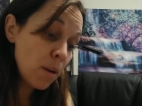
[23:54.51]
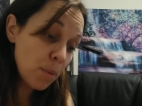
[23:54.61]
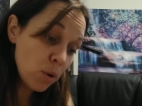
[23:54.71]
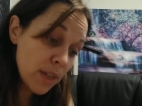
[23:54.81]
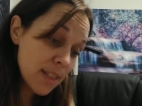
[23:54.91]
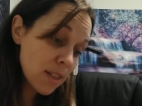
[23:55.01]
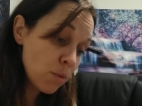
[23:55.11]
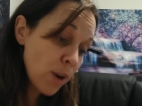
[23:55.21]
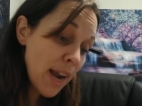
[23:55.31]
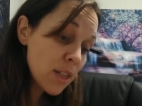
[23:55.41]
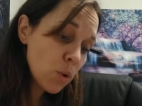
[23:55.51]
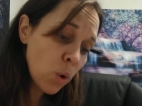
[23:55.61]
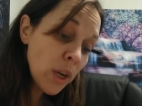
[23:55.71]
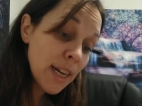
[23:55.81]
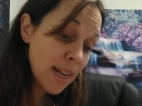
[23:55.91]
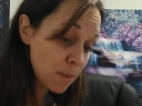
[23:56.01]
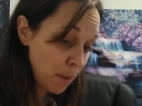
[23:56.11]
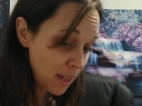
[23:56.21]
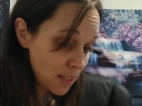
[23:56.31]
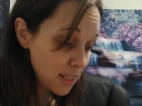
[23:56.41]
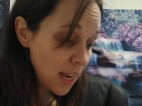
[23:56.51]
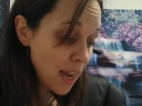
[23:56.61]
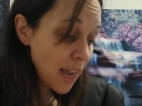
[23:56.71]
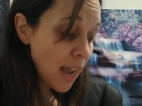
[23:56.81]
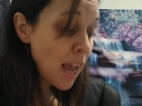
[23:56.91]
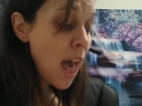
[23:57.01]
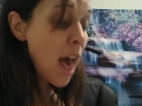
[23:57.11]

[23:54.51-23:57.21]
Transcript: Protests and riots organized by the CIA